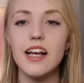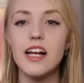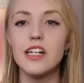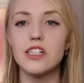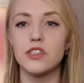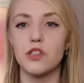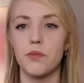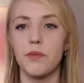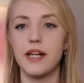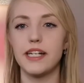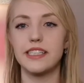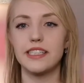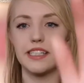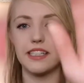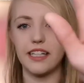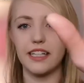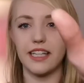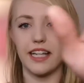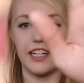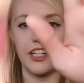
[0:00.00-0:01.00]
So
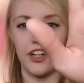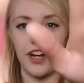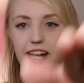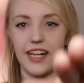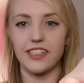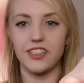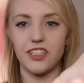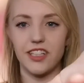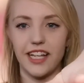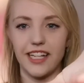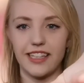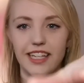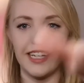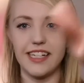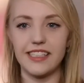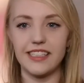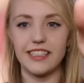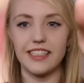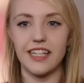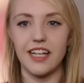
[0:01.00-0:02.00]
basically like your hands are like
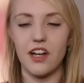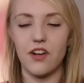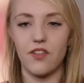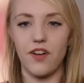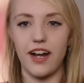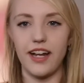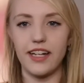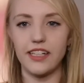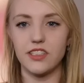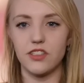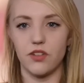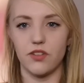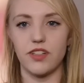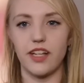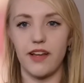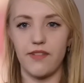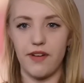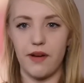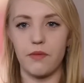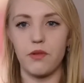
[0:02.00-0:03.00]
this, right? So
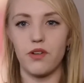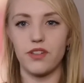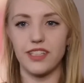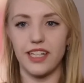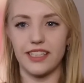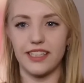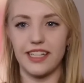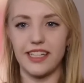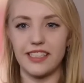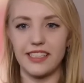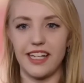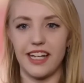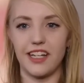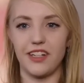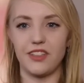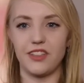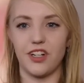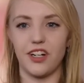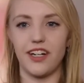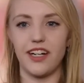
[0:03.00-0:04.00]
if I'm going like this and
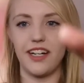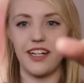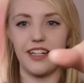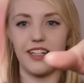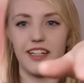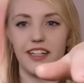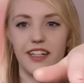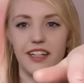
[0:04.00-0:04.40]
you turn it,